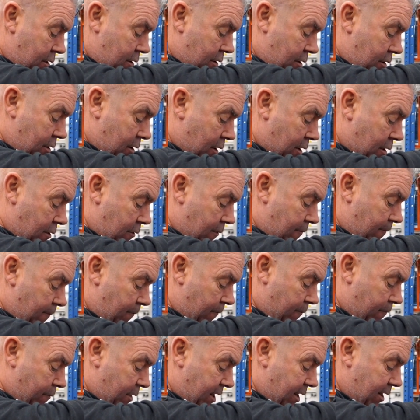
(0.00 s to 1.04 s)
So
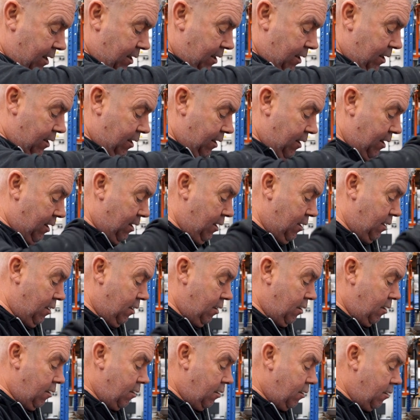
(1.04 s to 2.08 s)
basically,
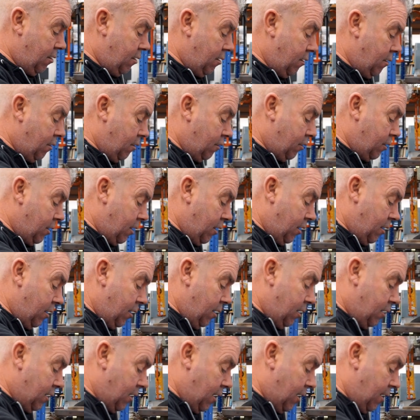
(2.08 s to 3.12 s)
I'll take
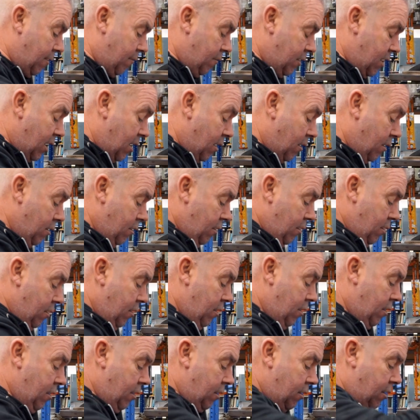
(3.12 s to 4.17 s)
these cams out.
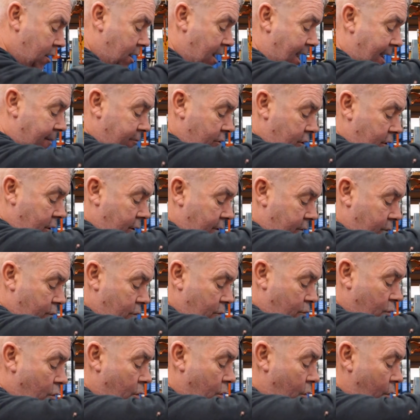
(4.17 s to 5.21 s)
The camshafts were
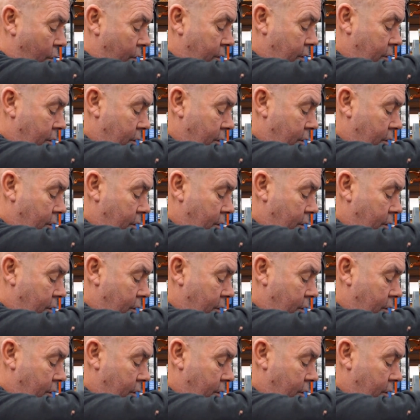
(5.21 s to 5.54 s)
worn.